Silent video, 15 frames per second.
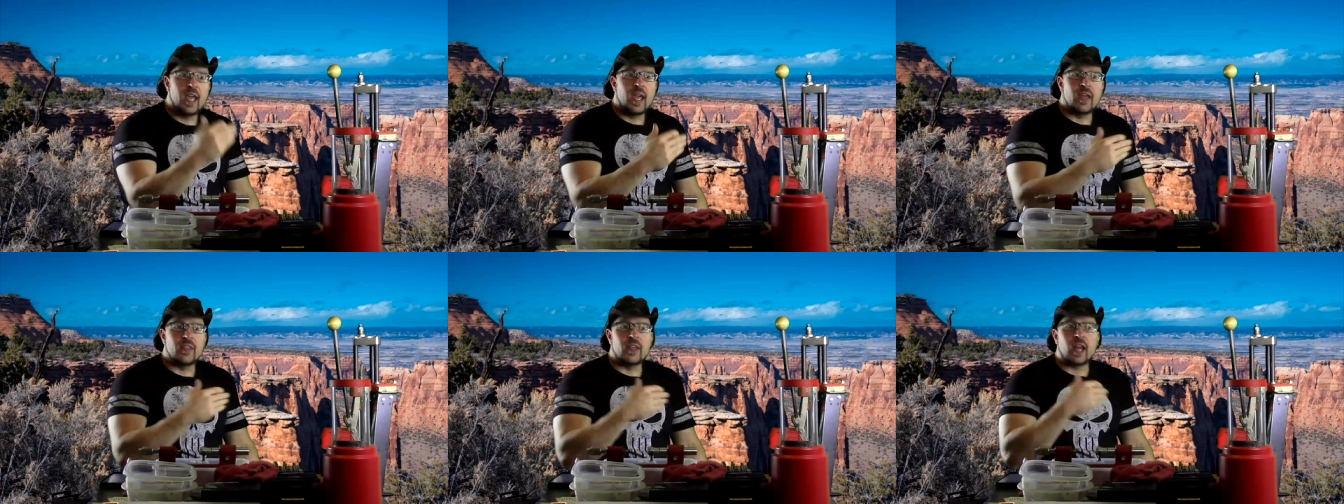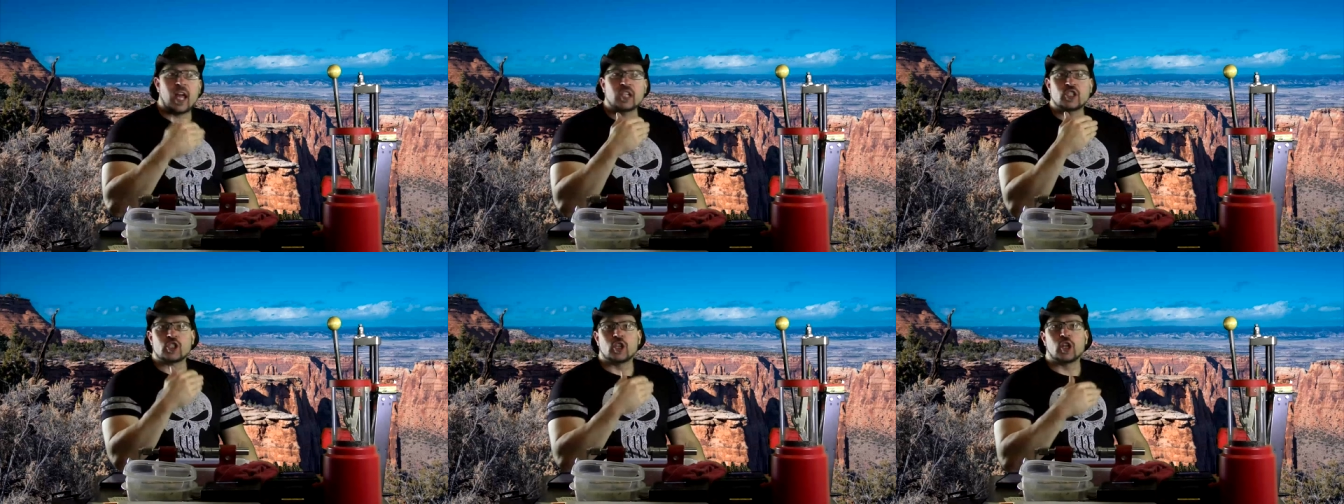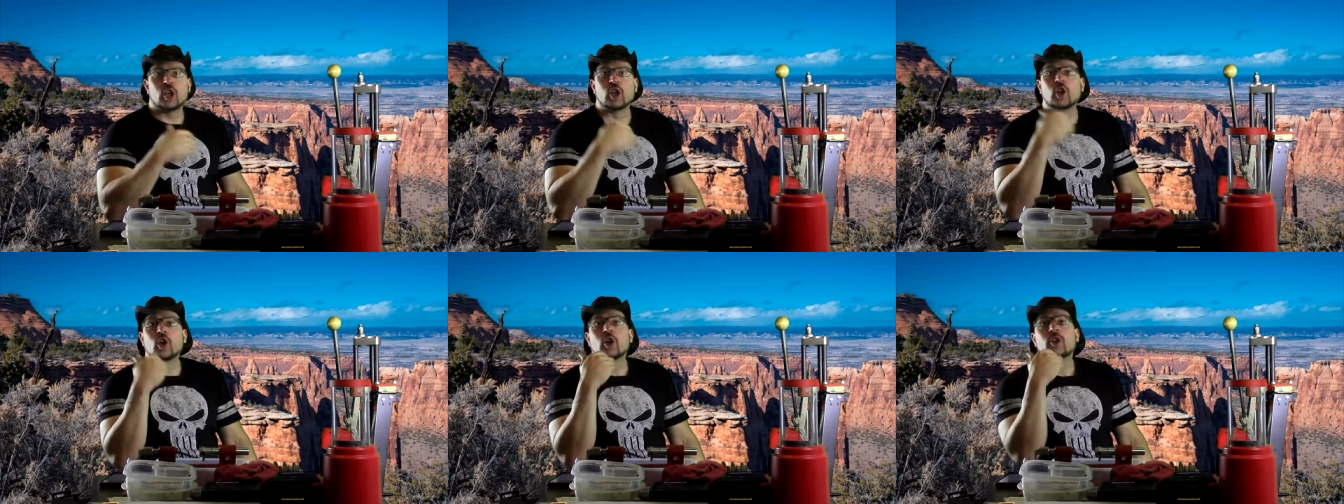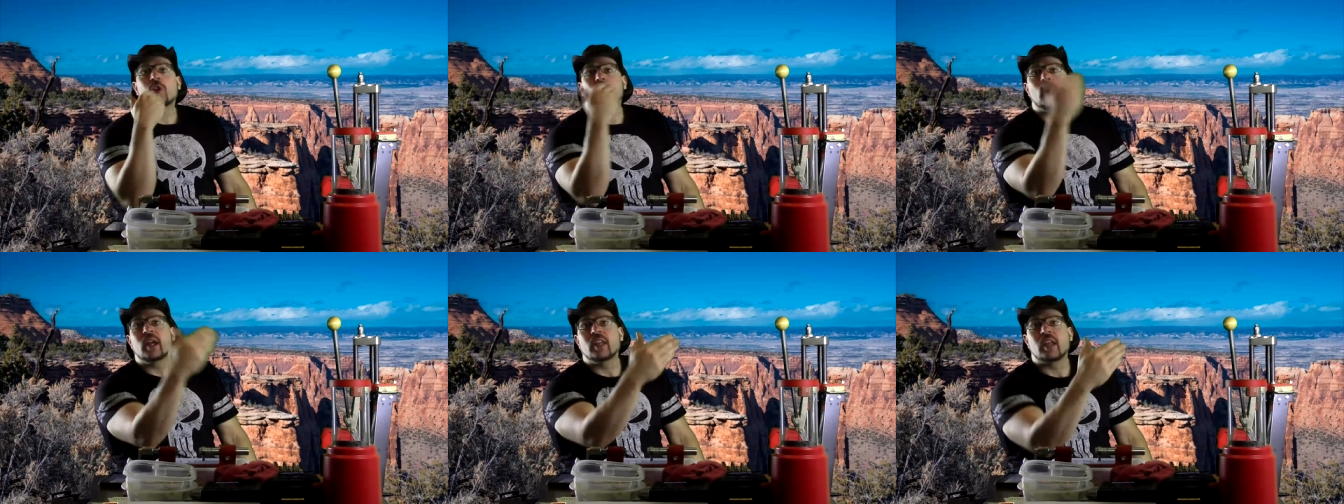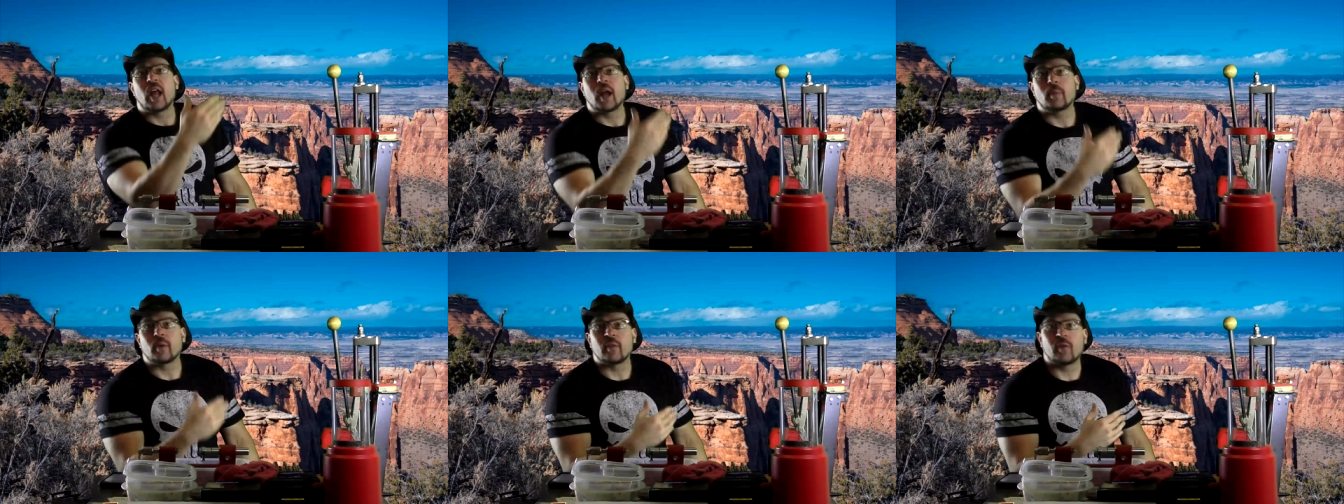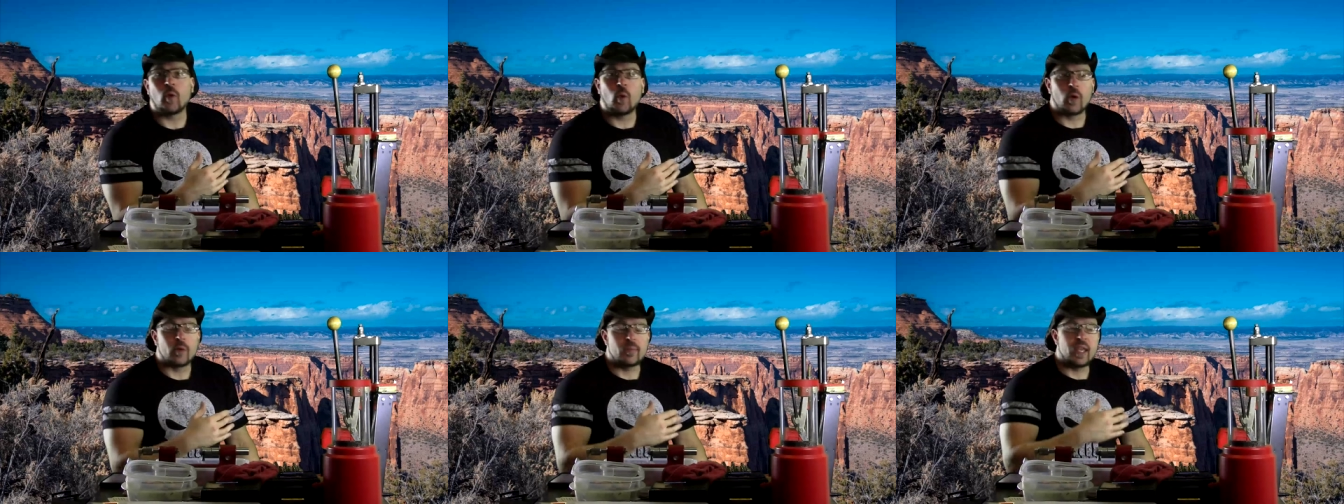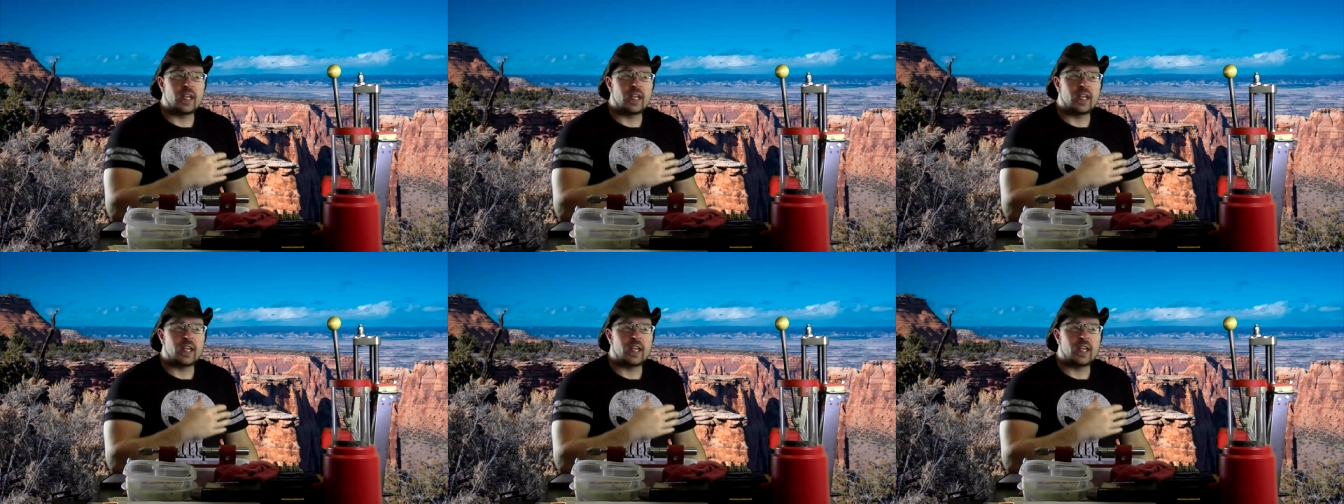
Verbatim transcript: And then I should look the way that I perform.